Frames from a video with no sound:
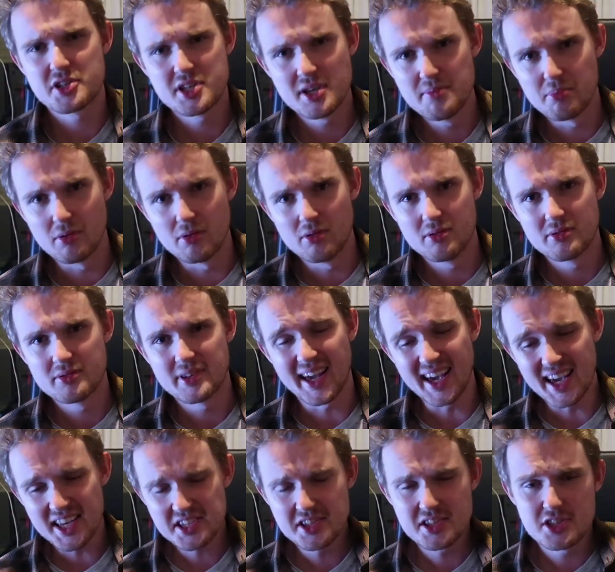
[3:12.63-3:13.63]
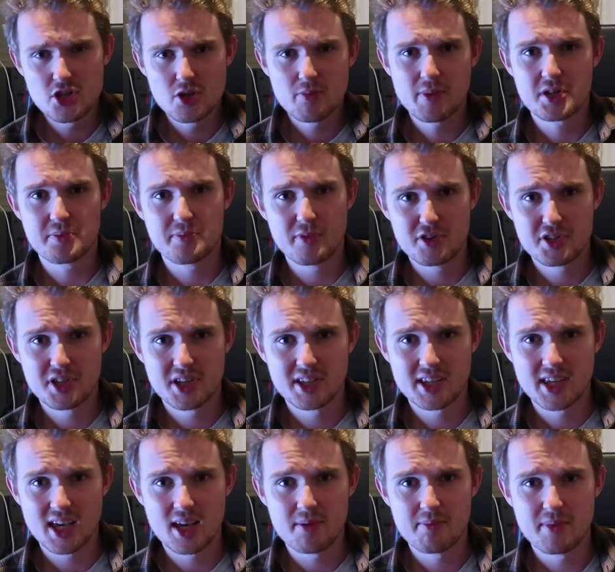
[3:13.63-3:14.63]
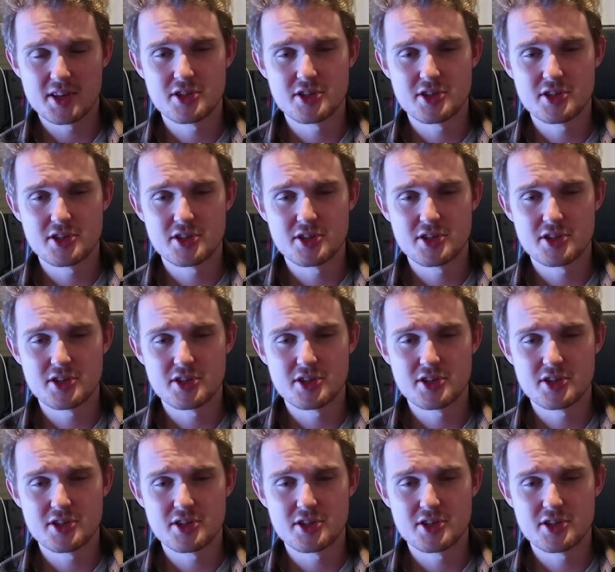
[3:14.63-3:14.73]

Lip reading: simple. There isn't too much music in the game.